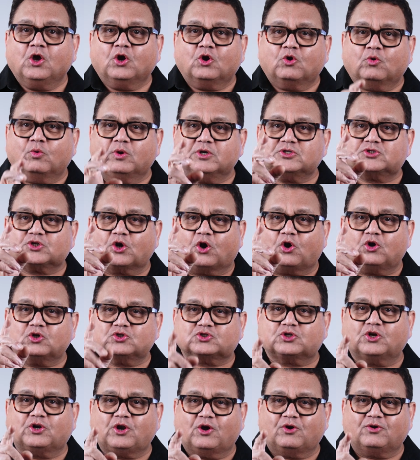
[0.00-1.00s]
who is
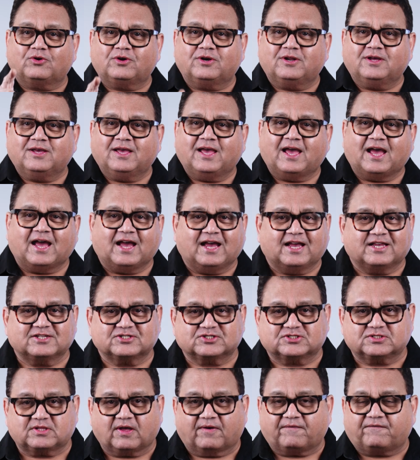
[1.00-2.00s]
also known
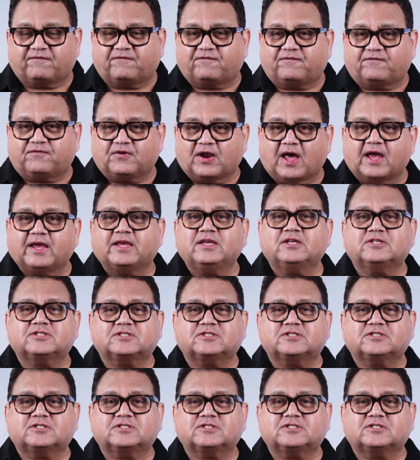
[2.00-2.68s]
as the Flying